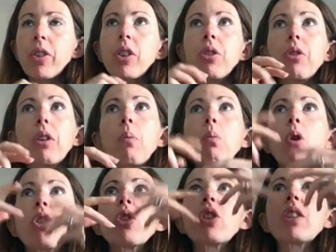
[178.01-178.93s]
You can
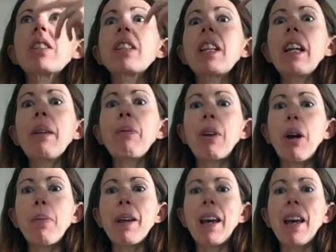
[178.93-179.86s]
watch the steam
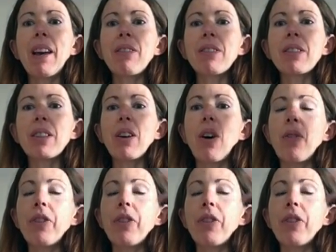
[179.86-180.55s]
coming out of